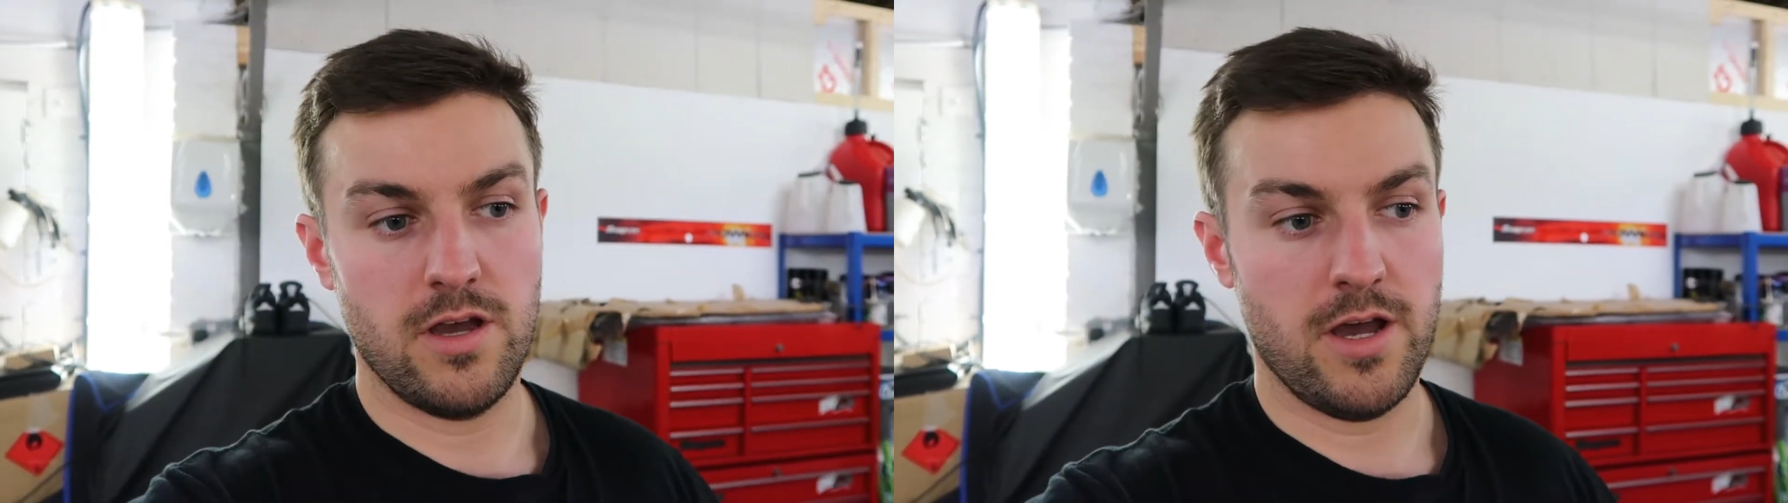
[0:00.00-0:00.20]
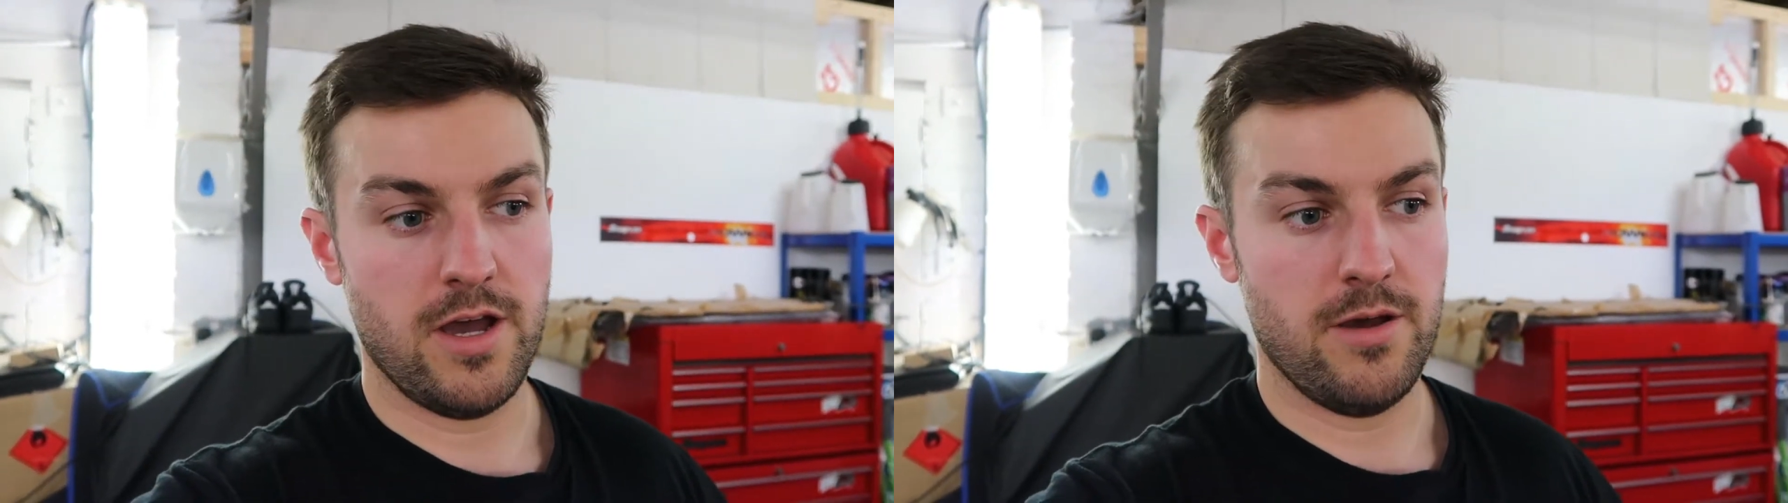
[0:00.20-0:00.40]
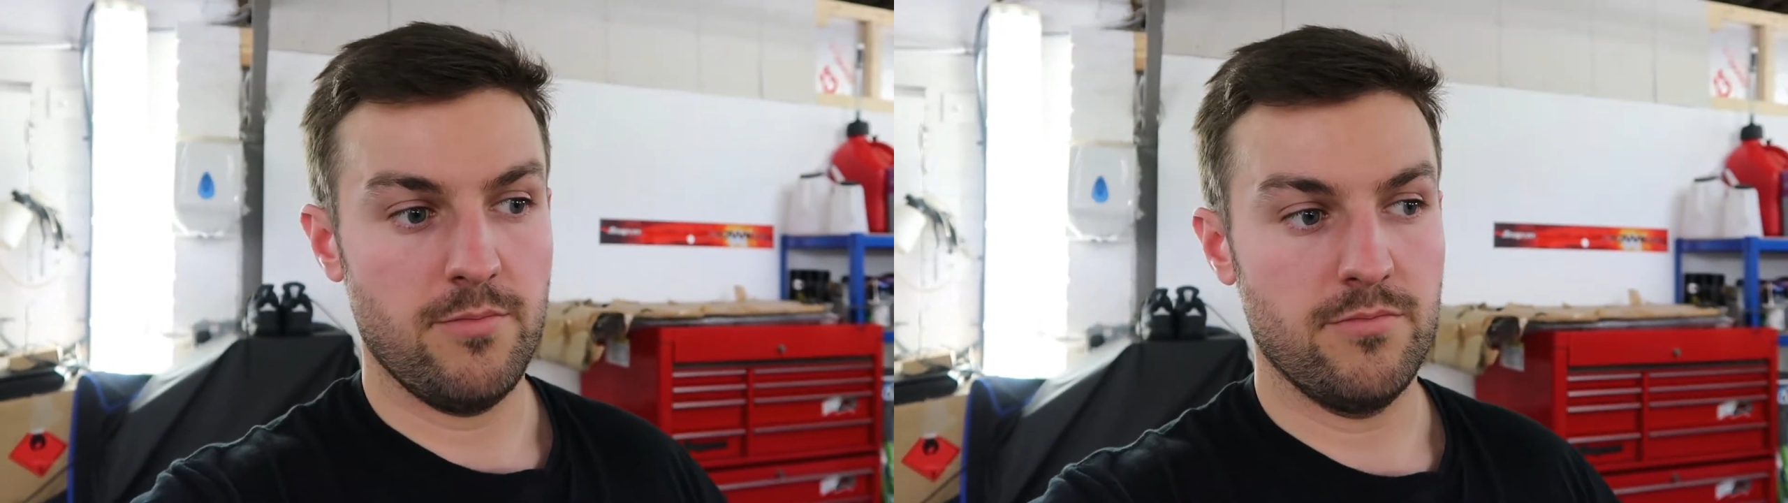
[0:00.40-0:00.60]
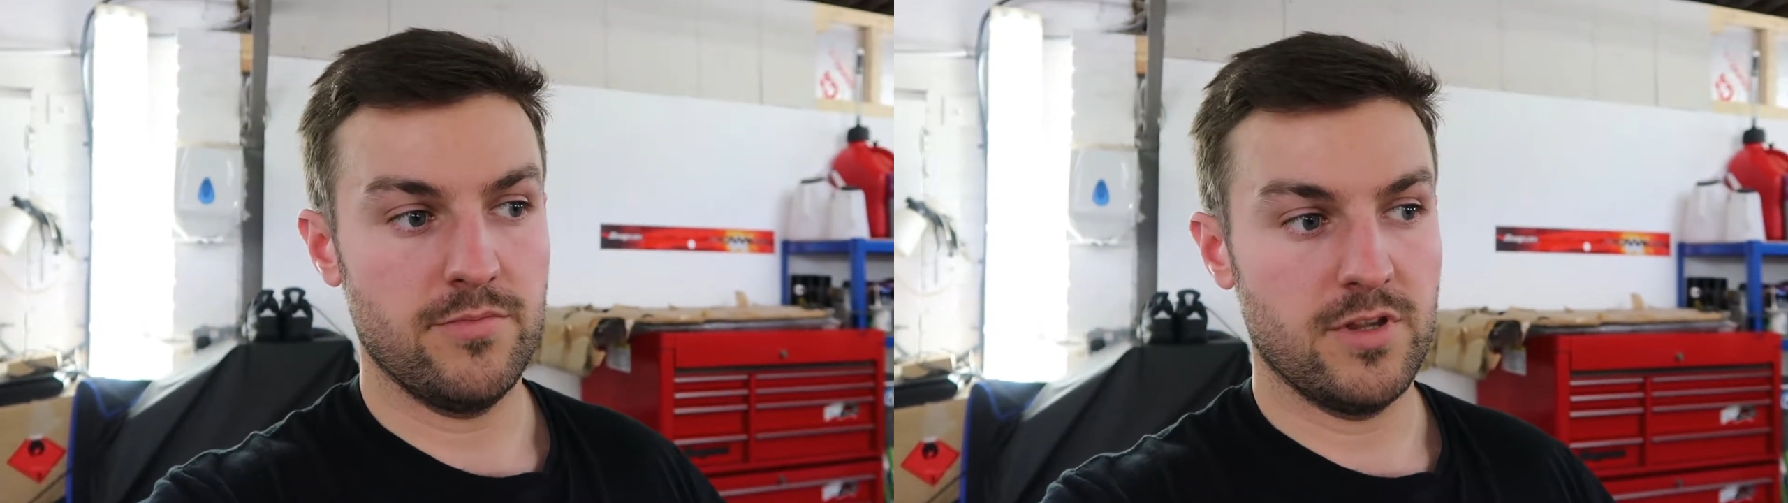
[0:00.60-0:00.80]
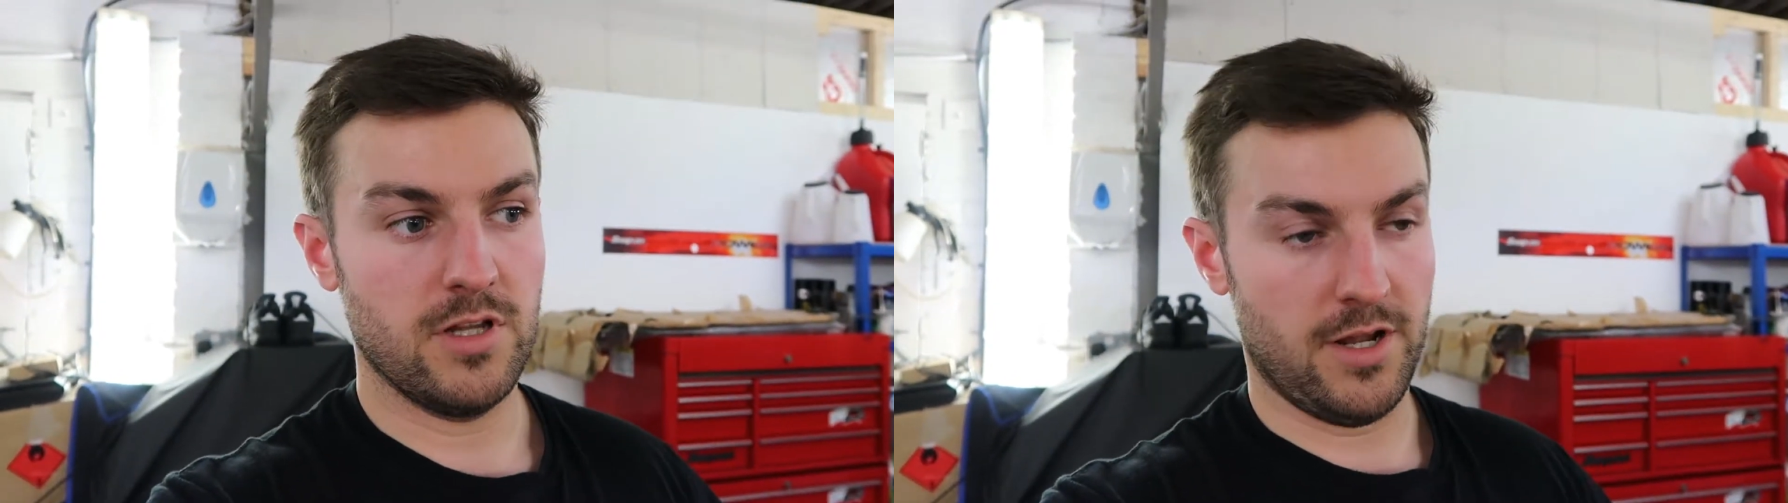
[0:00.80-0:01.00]

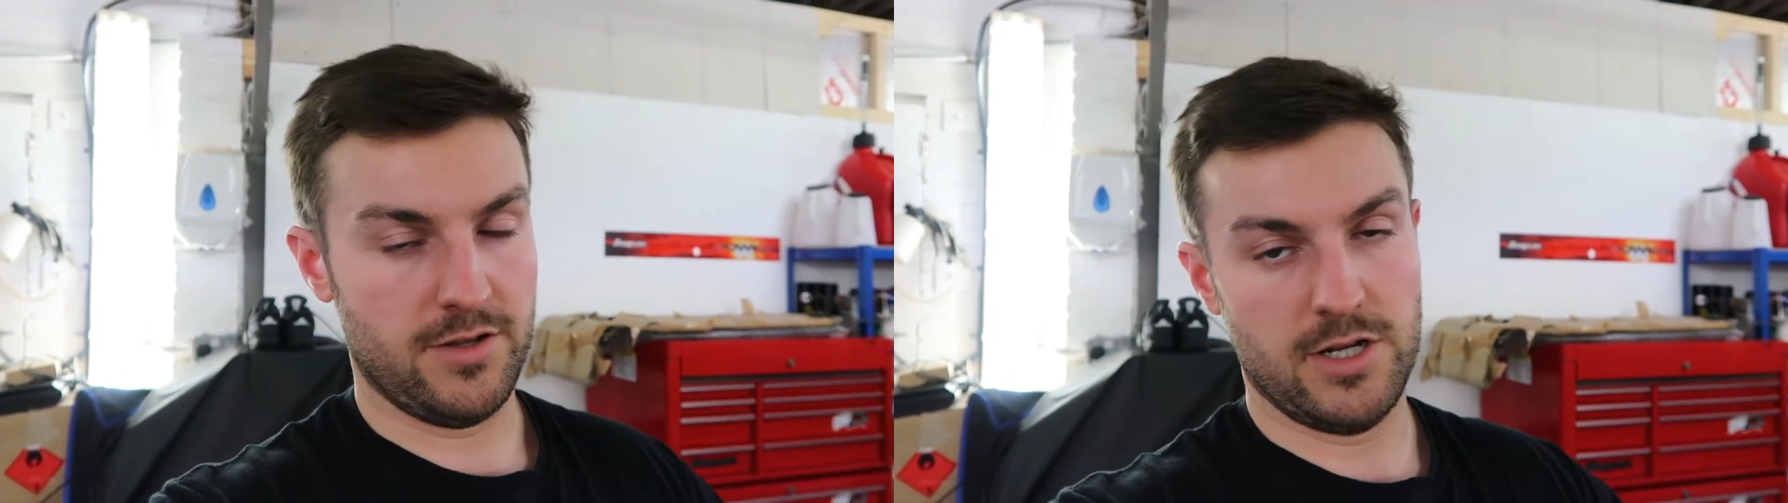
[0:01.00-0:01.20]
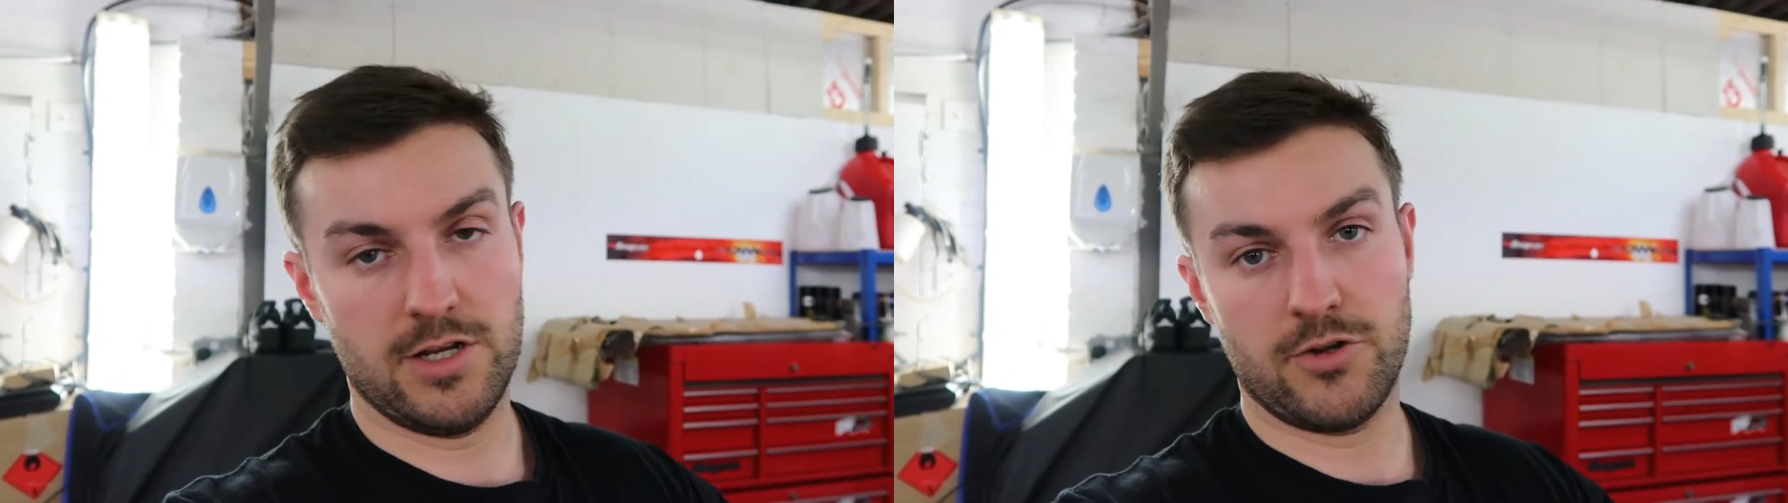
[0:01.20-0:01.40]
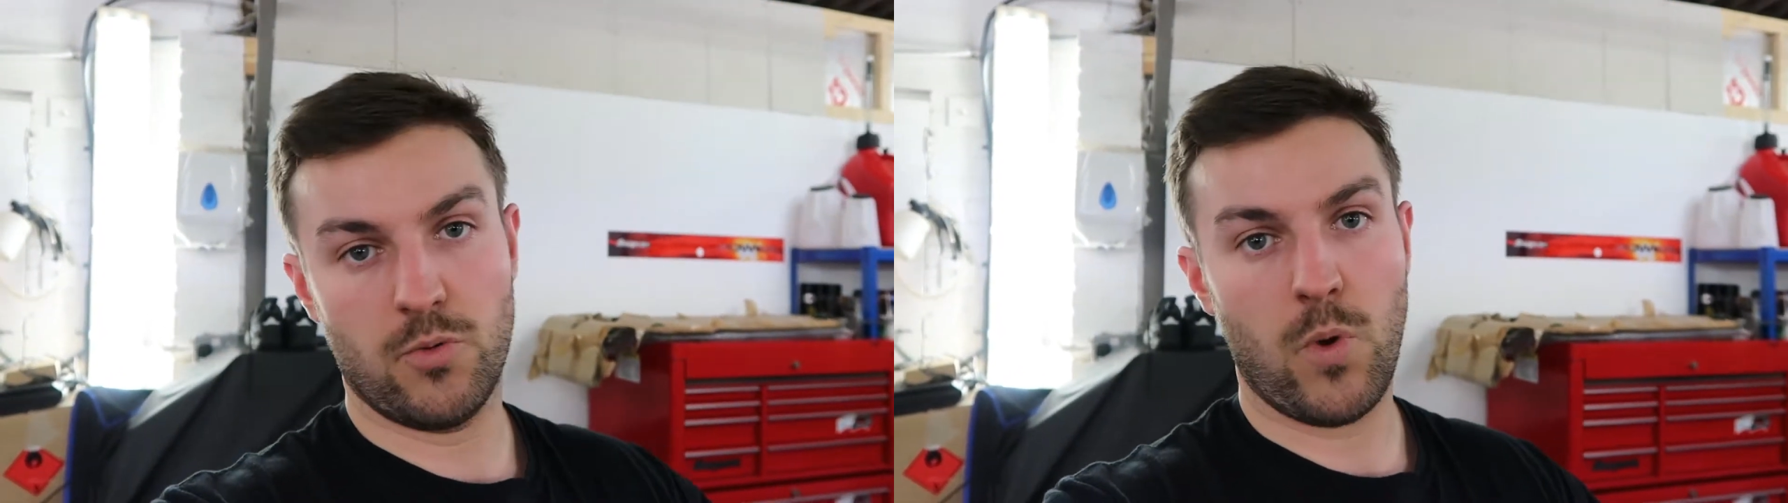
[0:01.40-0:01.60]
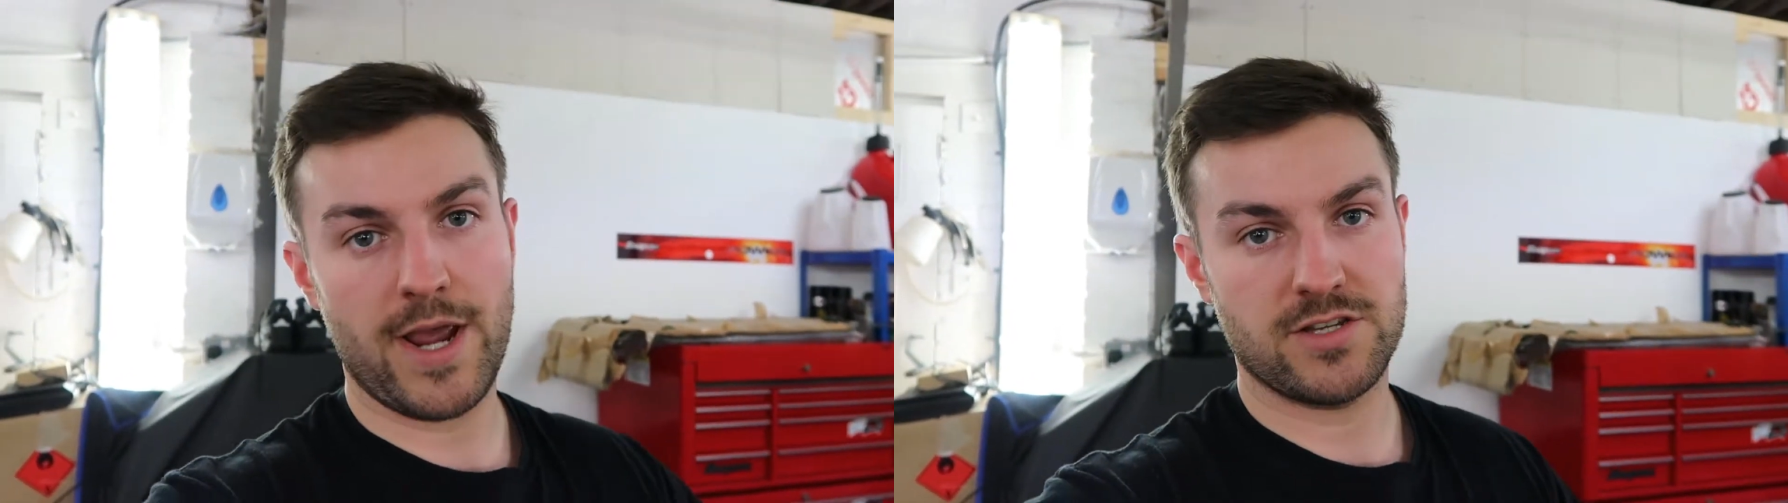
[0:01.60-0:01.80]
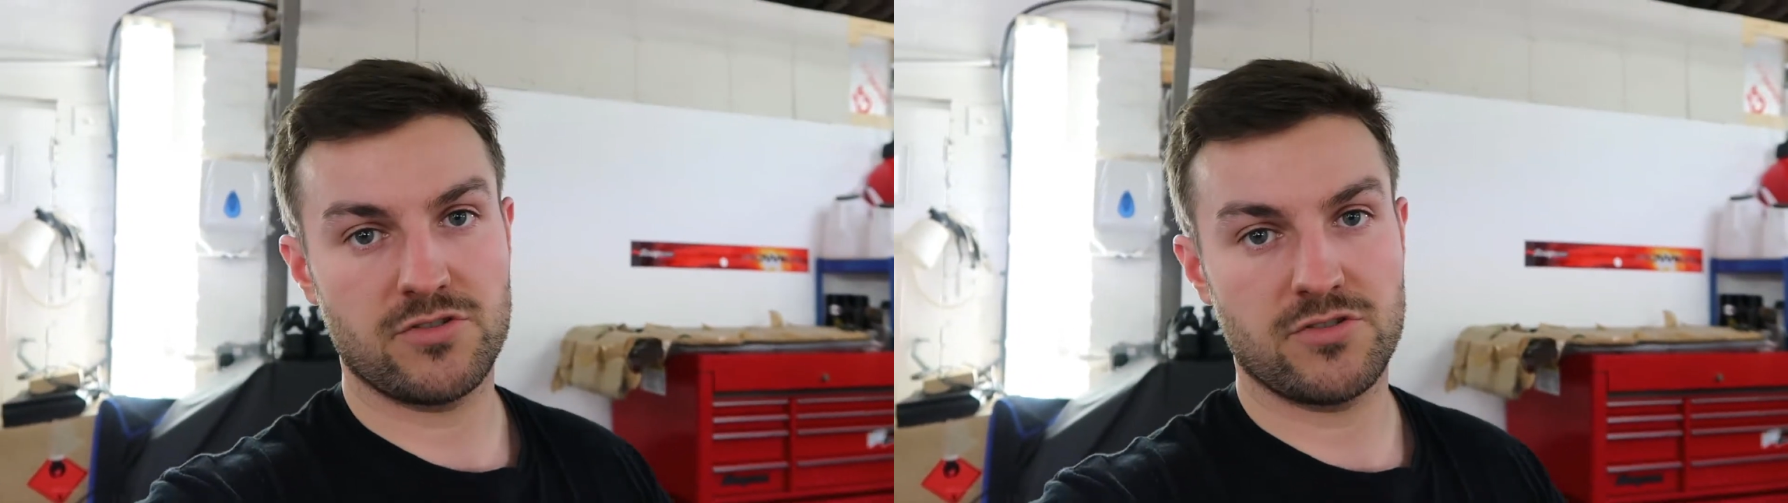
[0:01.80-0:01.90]
like the weight